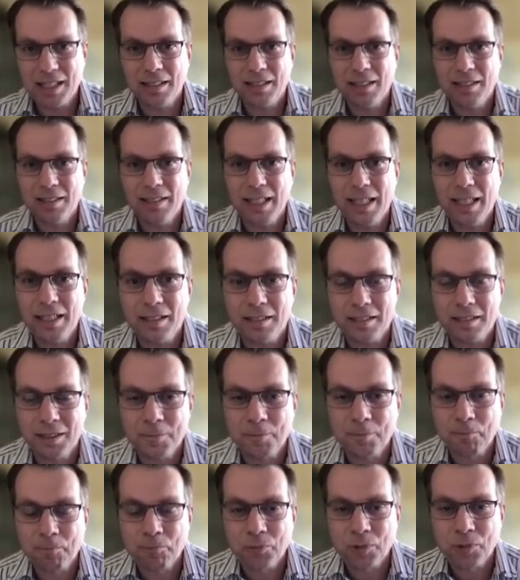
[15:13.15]
that they are the,
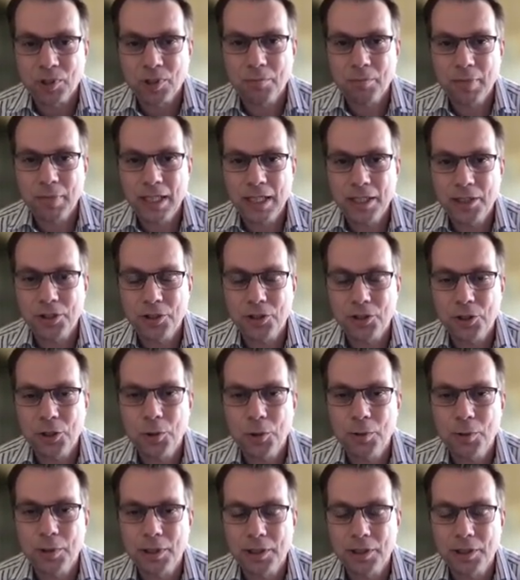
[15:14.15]
the main
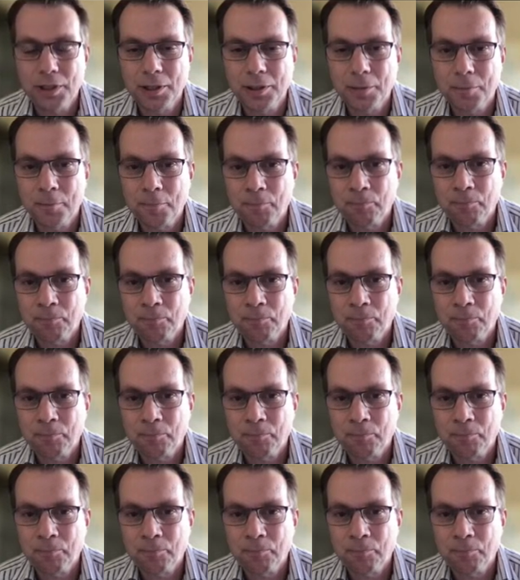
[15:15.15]
stewards.